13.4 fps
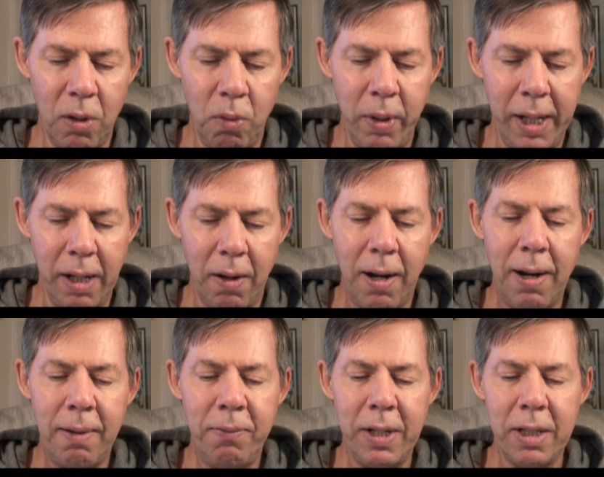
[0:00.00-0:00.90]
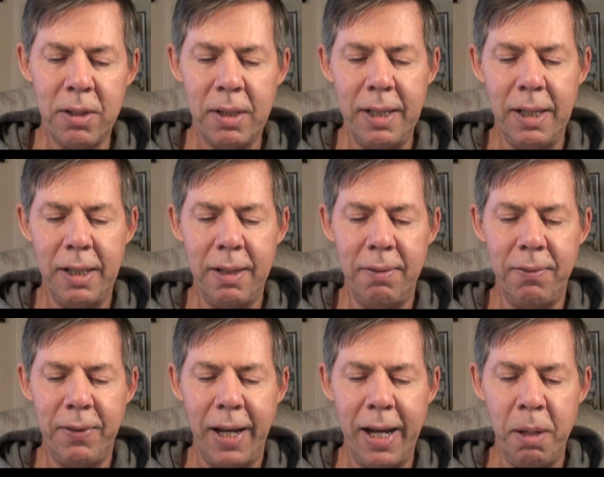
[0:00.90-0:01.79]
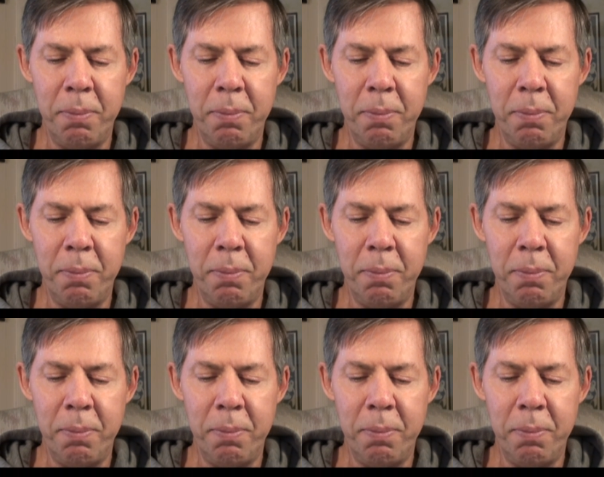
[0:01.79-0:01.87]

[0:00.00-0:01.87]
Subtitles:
We obviously live a